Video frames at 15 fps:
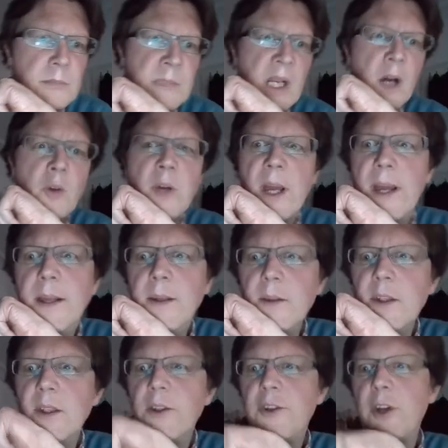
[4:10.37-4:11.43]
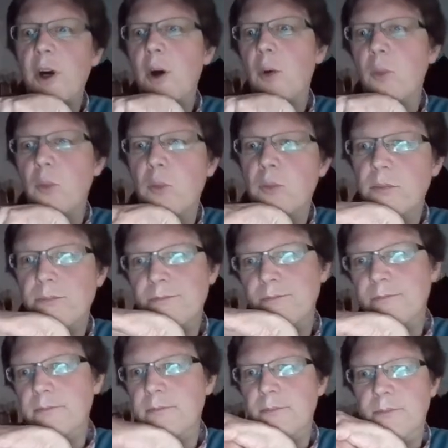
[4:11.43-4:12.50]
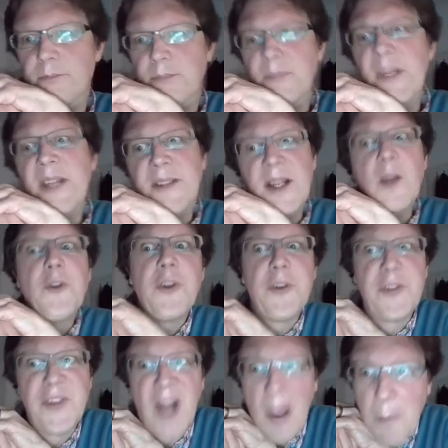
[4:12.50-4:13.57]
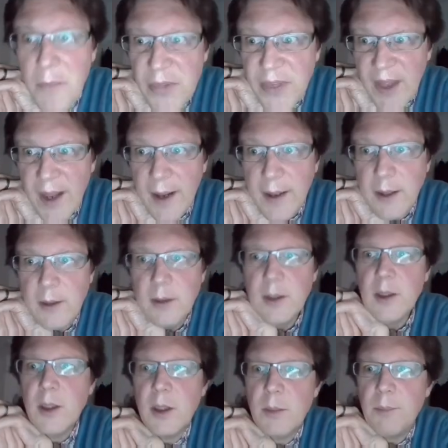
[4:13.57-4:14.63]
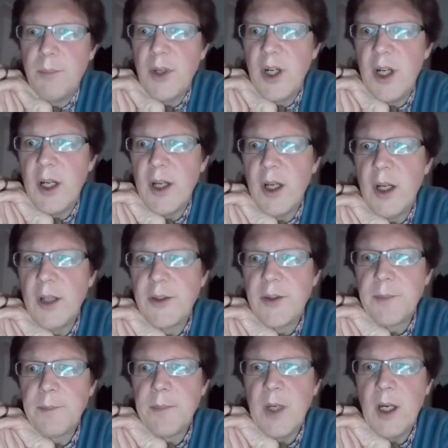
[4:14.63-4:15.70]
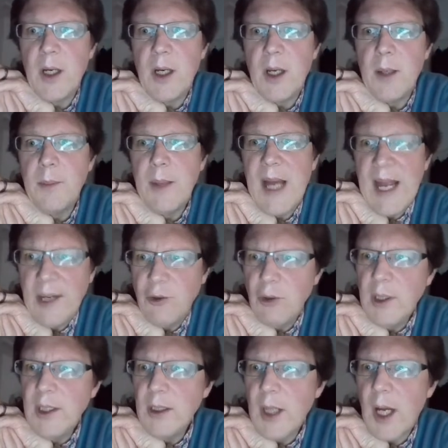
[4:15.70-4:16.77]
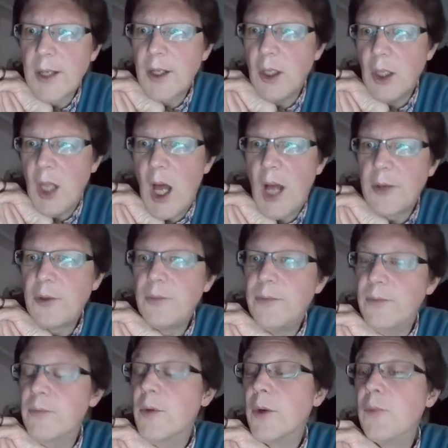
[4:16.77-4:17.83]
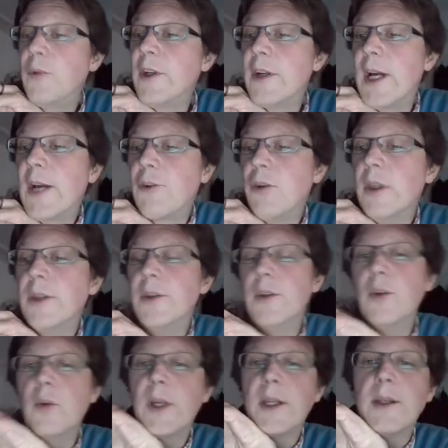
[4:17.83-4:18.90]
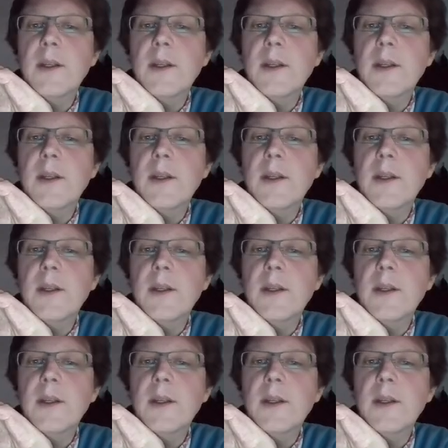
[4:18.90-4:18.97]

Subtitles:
Okay, so that tells us something, but actually not a lot of what we're actually doing.